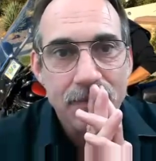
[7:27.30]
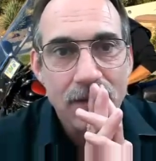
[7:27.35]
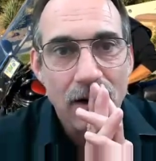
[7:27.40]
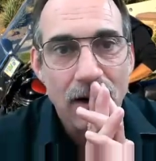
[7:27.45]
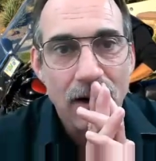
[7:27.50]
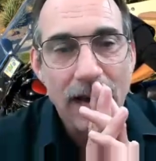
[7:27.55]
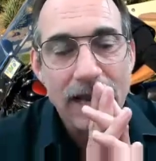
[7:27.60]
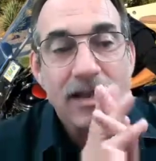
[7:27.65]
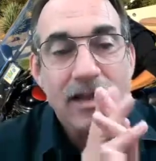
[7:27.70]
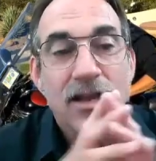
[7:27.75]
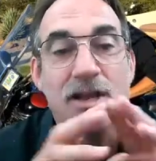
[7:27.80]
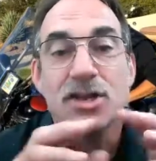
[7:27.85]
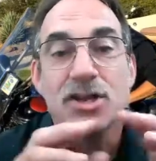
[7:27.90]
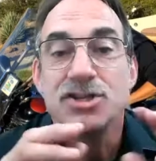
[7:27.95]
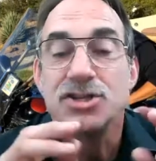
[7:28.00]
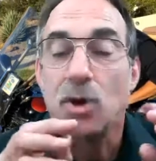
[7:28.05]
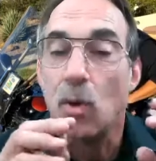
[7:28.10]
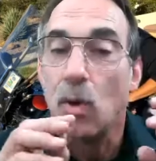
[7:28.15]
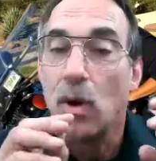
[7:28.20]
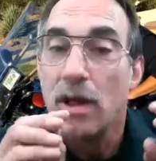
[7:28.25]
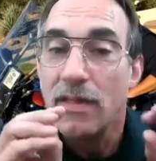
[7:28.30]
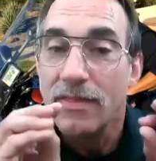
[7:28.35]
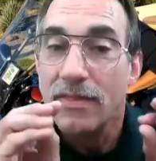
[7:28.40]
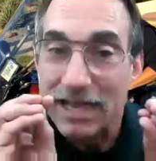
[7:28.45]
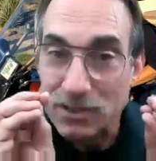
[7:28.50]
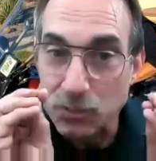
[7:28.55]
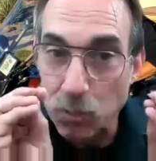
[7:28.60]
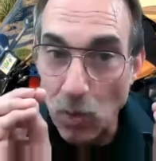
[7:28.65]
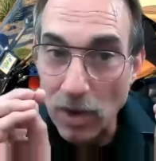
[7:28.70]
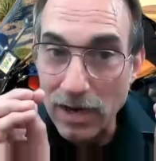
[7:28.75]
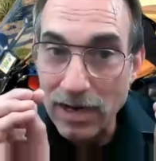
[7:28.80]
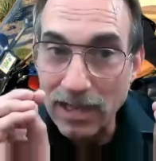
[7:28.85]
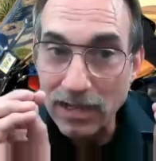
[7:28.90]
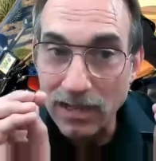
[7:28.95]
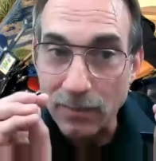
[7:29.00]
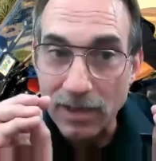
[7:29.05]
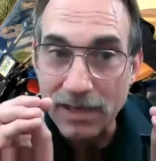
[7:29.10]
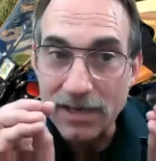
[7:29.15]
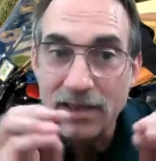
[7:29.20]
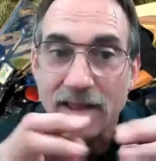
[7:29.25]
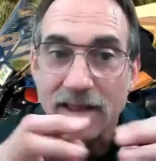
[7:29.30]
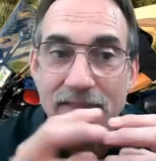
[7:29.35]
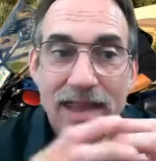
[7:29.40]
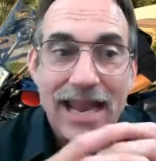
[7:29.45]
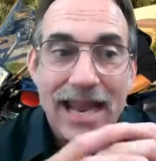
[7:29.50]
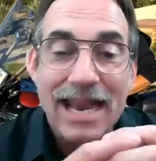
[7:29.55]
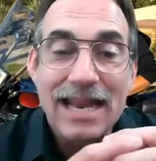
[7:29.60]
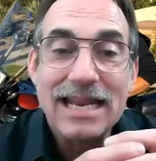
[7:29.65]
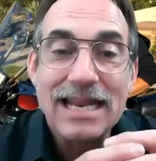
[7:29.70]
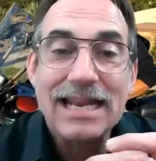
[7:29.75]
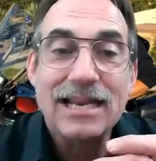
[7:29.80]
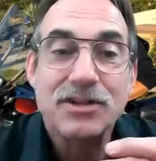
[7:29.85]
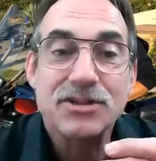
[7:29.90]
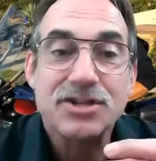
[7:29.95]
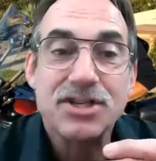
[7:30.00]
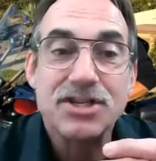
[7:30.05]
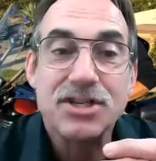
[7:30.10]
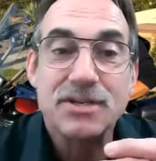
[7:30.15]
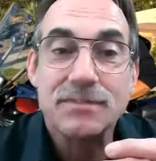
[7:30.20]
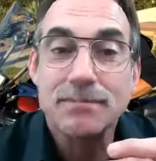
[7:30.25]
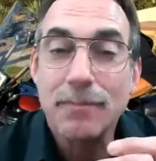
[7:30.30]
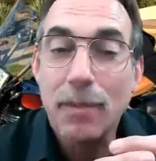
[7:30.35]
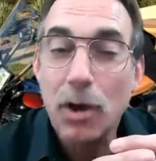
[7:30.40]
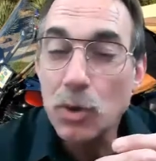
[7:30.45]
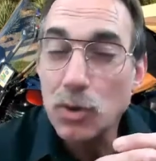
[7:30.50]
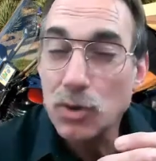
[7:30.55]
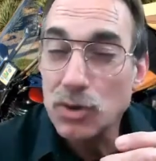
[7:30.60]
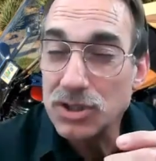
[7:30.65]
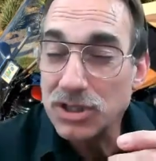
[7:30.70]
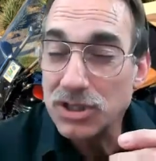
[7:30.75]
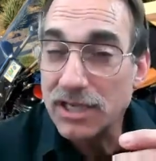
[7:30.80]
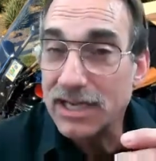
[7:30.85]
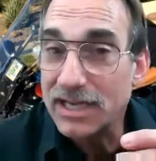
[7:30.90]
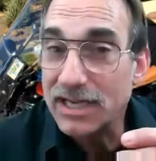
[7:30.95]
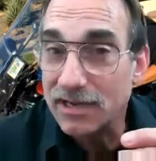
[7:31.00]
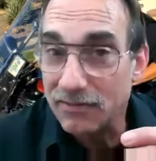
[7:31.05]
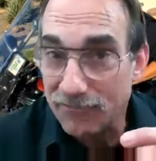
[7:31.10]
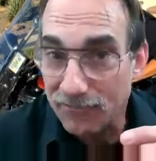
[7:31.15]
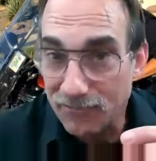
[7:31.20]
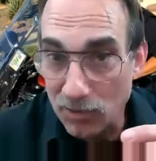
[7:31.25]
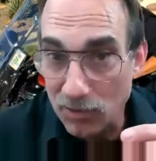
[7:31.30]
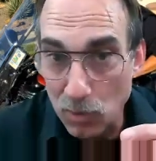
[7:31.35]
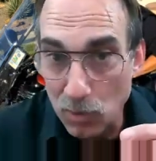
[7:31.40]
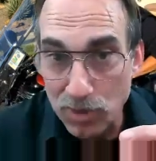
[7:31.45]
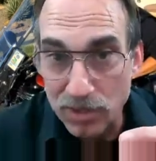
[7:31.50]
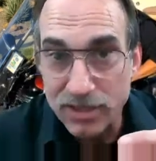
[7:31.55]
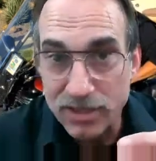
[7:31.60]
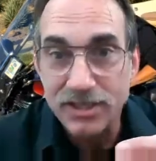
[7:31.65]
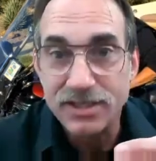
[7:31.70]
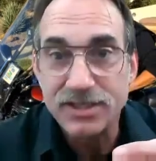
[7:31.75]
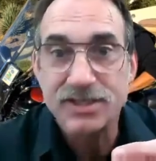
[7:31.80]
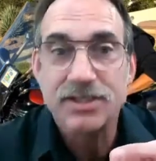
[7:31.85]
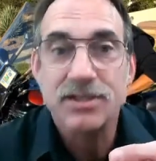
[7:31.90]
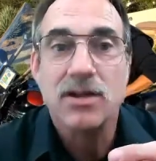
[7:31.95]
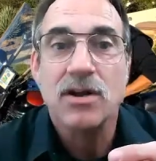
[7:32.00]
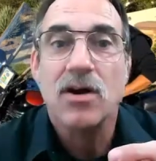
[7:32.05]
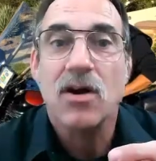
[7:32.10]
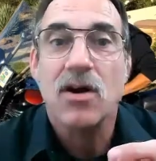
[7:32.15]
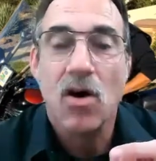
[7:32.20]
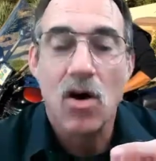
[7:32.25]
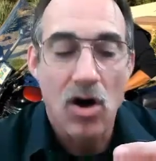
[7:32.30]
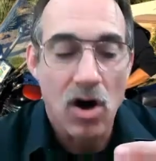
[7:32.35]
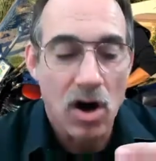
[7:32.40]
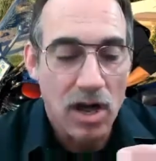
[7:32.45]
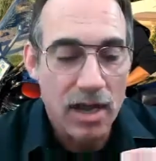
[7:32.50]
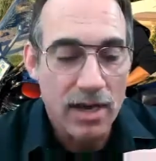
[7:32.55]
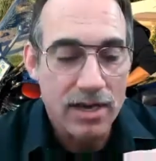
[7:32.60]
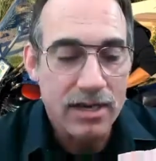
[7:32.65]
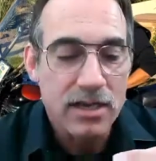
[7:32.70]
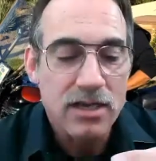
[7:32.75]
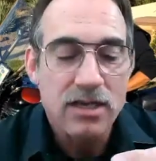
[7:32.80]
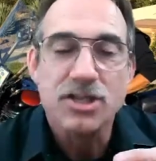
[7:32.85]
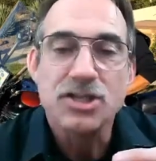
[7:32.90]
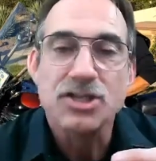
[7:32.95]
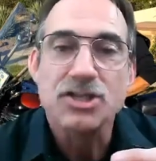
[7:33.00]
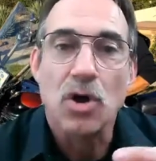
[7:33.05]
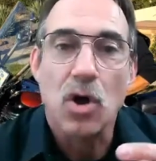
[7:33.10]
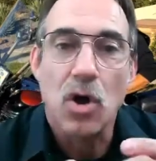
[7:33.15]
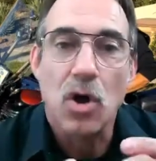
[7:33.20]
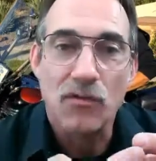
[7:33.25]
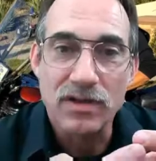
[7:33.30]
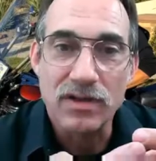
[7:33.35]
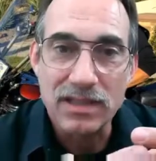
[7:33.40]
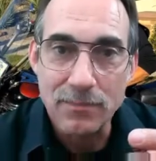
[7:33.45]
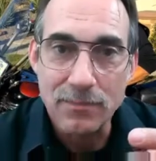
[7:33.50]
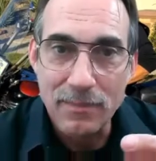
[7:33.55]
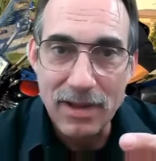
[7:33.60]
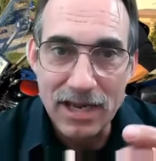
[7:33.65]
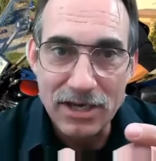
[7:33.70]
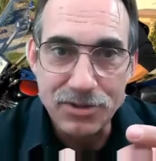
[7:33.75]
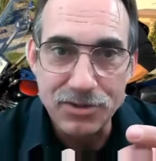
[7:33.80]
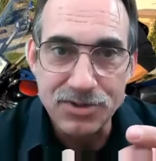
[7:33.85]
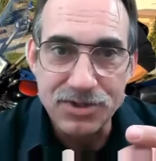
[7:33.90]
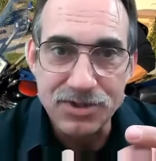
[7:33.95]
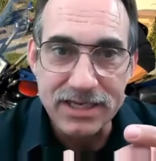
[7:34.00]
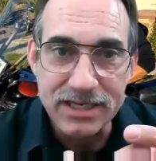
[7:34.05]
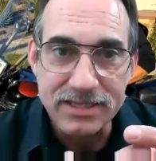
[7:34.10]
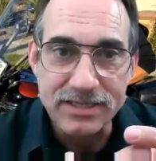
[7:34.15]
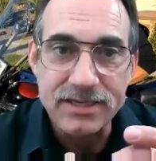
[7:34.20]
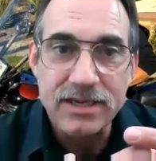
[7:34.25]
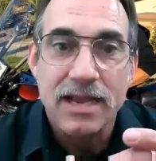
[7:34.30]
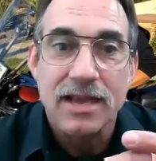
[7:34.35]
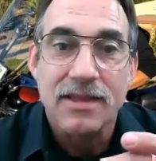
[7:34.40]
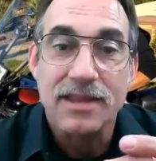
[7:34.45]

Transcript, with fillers: all right so that's one element the hand analysis is mostly going to focus on solving the matrices.